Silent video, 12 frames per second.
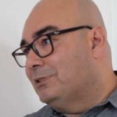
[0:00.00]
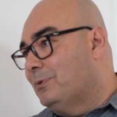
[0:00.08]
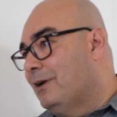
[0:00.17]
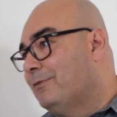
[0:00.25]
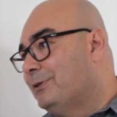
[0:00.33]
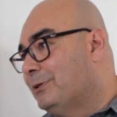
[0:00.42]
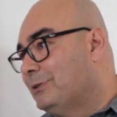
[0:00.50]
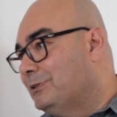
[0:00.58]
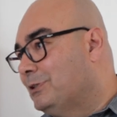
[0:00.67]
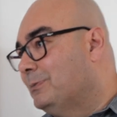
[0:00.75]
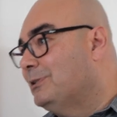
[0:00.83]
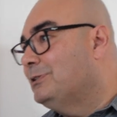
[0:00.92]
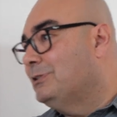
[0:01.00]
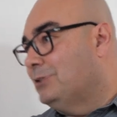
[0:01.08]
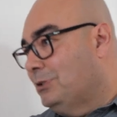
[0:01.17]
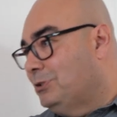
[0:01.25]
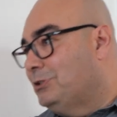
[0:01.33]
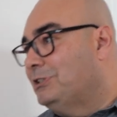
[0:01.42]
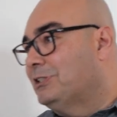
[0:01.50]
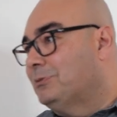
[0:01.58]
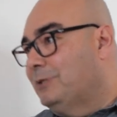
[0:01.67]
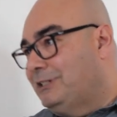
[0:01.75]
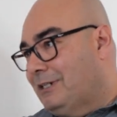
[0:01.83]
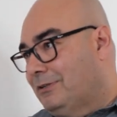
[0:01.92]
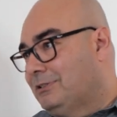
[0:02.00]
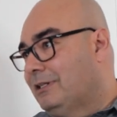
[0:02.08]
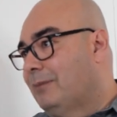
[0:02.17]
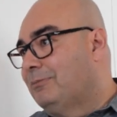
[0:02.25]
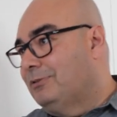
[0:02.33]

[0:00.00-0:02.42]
as well for their insulators, so you can just reach out to them